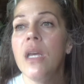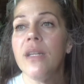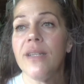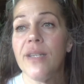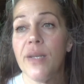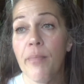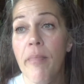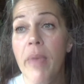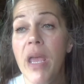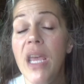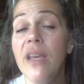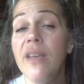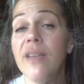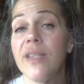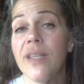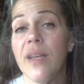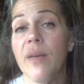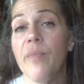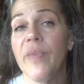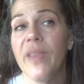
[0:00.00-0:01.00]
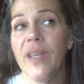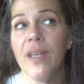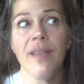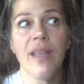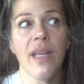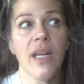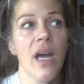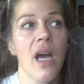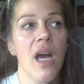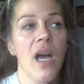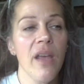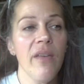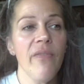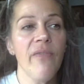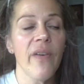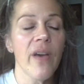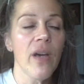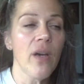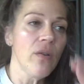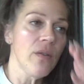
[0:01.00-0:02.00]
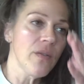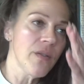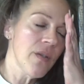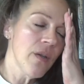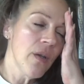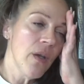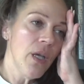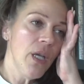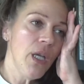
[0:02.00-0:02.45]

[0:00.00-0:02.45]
to make something that I felt,